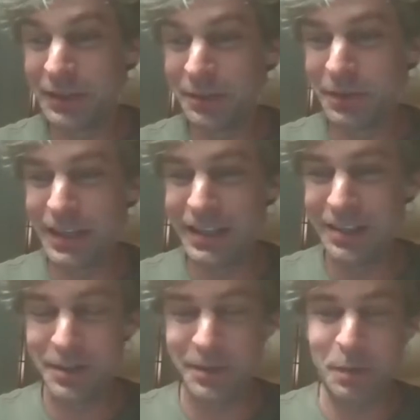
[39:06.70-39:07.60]
finish
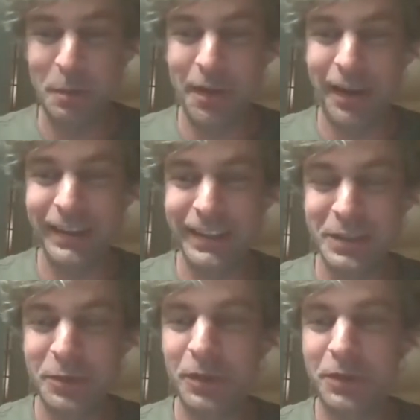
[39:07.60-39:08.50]
preparing this
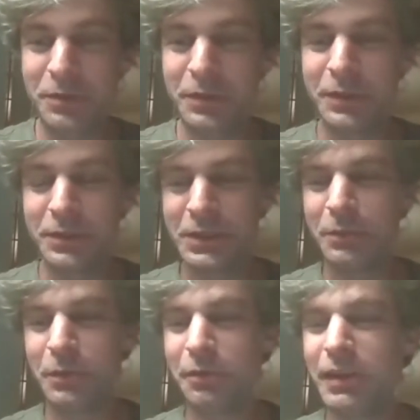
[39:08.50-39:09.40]
course for you. So
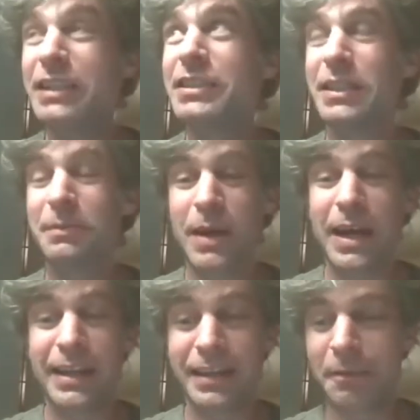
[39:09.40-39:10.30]
we'll finish it
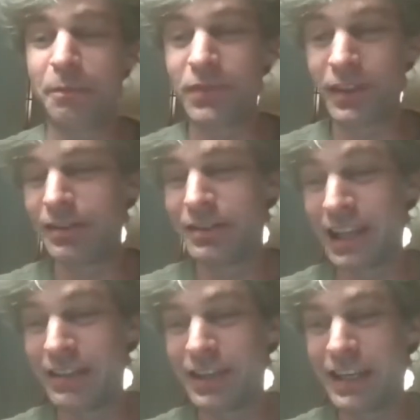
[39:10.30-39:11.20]
by,
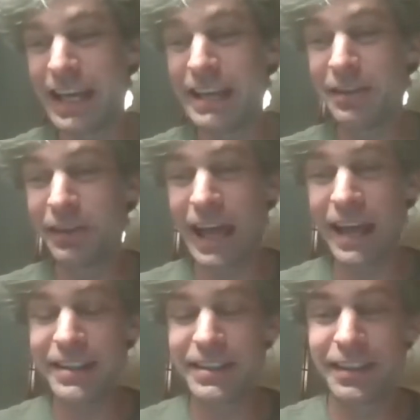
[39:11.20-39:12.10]
let's say,
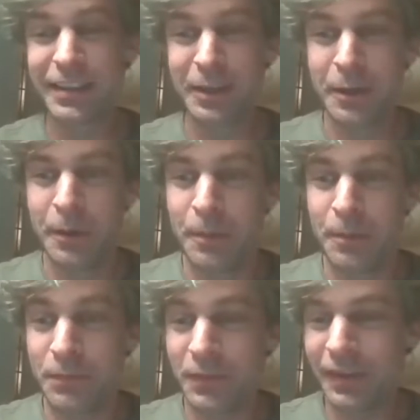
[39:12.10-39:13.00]
candlelight.
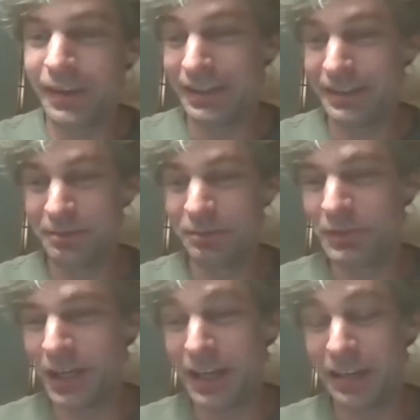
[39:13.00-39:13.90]

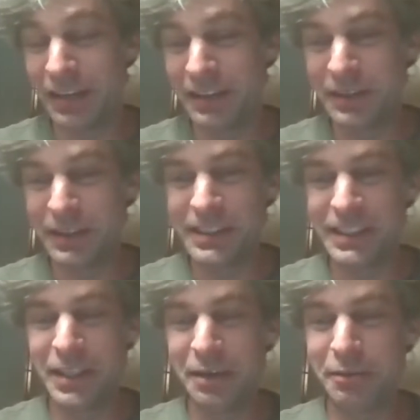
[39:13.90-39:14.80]
I think you can see
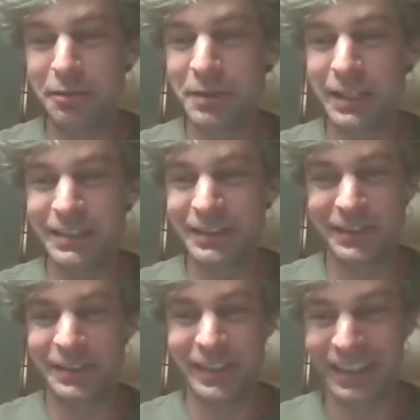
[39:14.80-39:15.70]
enough of me
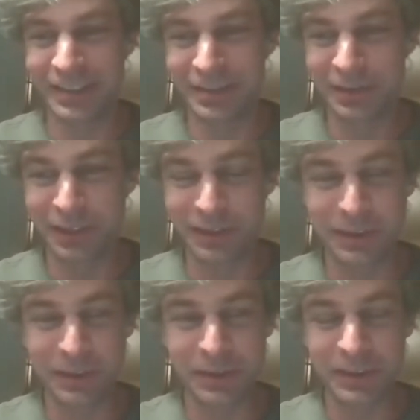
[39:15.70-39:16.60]
to follow the
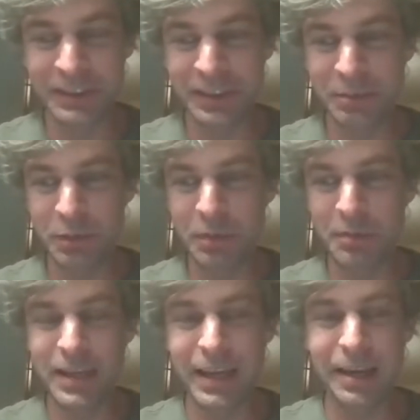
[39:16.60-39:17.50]
course, no problem
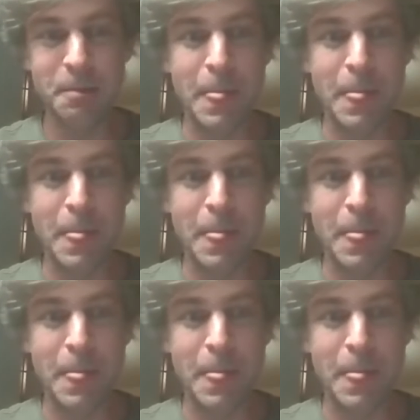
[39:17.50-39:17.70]
there.